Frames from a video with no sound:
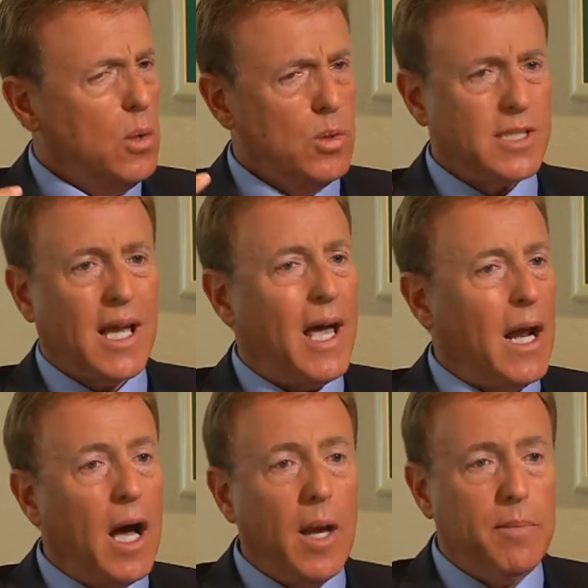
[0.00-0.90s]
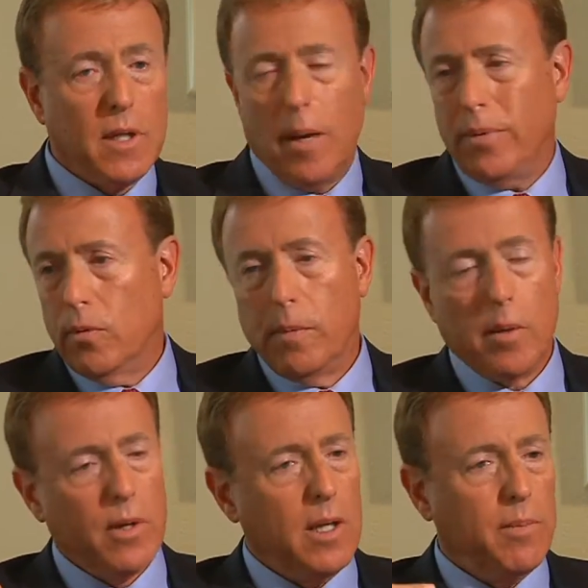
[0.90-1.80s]
who was kind of hyped up.
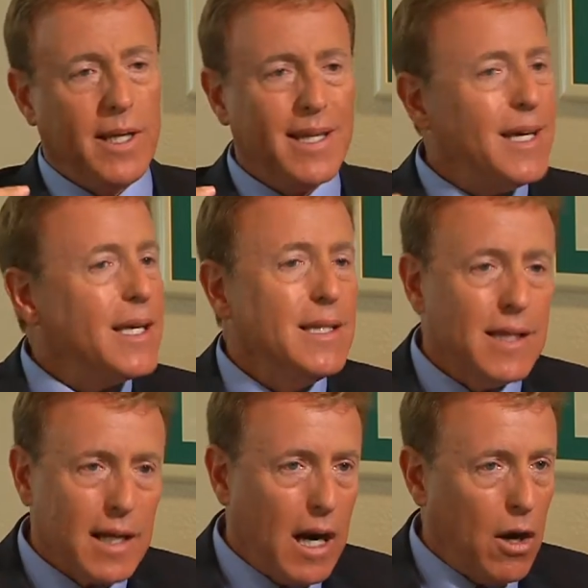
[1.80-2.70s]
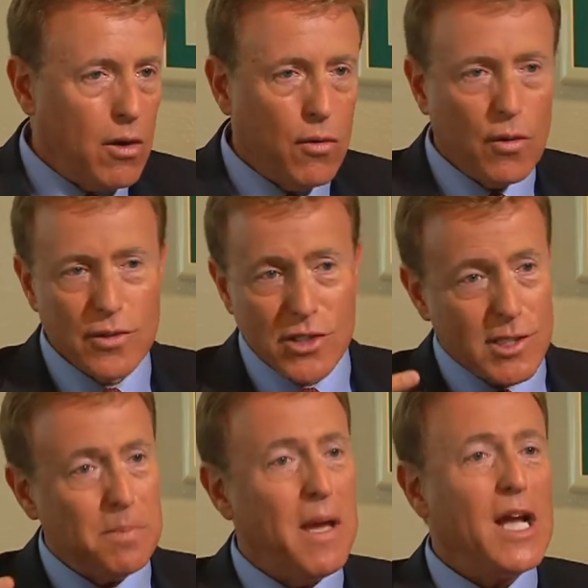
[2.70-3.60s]
Remember, he'd been kicking the car door and
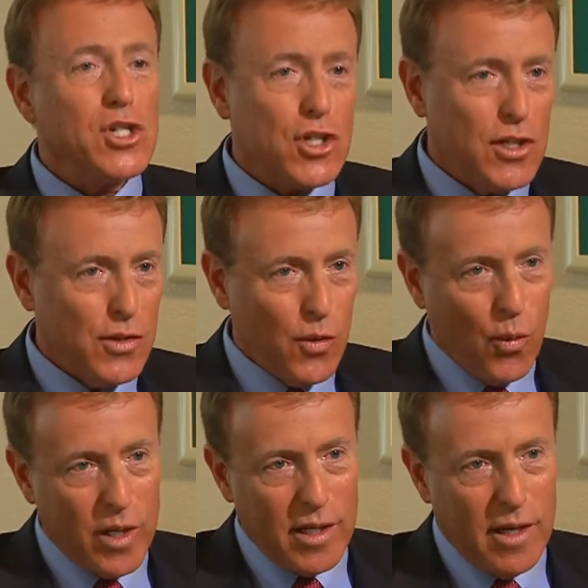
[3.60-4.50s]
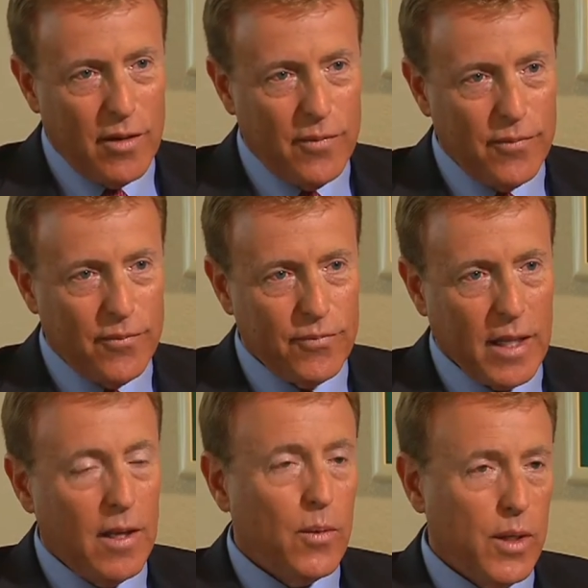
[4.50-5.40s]
smashing in the window.
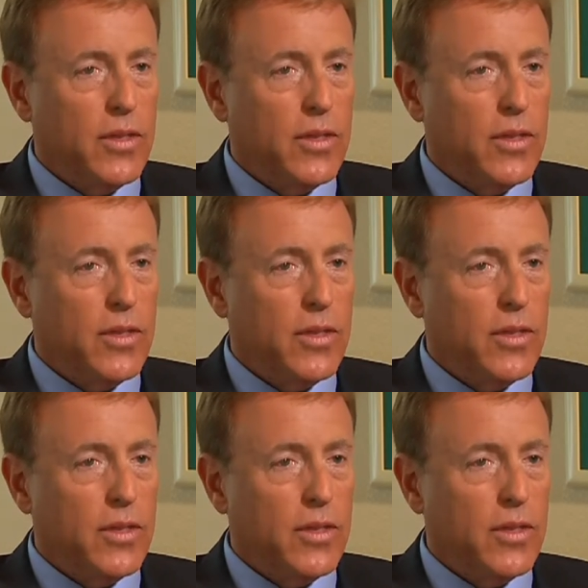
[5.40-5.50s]
Right. We